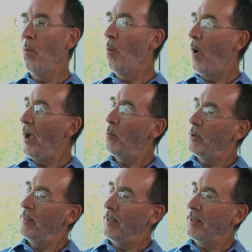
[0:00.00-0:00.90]
why
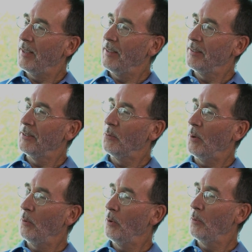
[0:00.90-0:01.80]
would
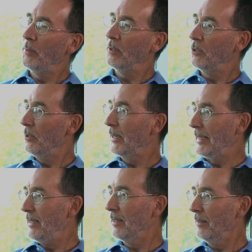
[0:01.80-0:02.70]
it be a good
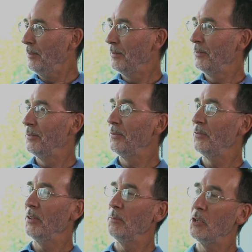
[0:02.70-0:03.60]
idea
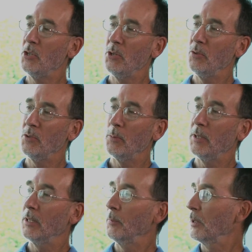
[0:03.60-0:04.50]
for them to choose to
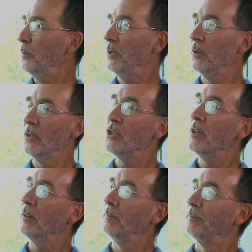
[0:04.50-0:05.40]
become a computer engineer?